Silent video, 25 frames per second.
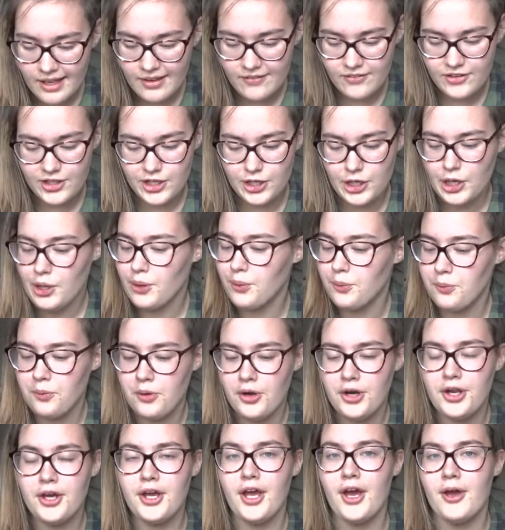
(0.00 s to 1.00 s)
If you
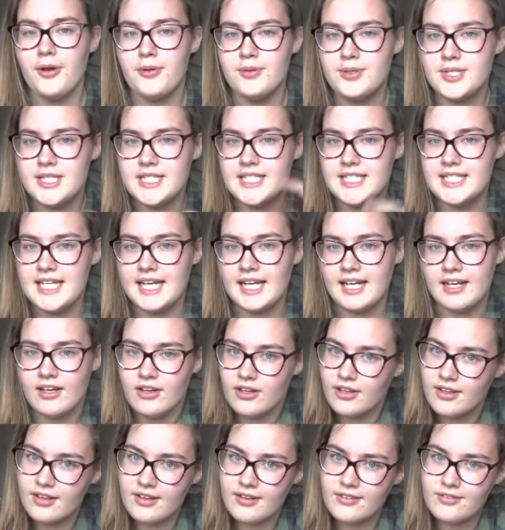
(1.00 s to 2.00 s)
wanna go
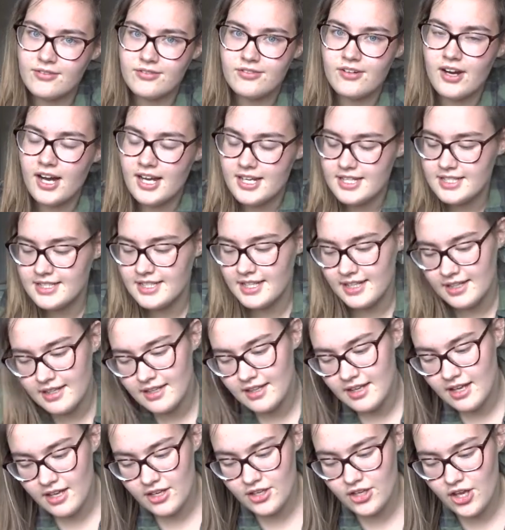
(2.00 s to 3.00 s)
dig and find it,
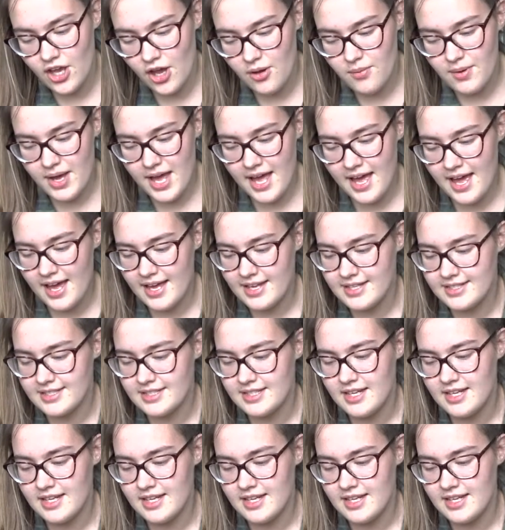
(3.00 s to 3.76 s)
go ahead.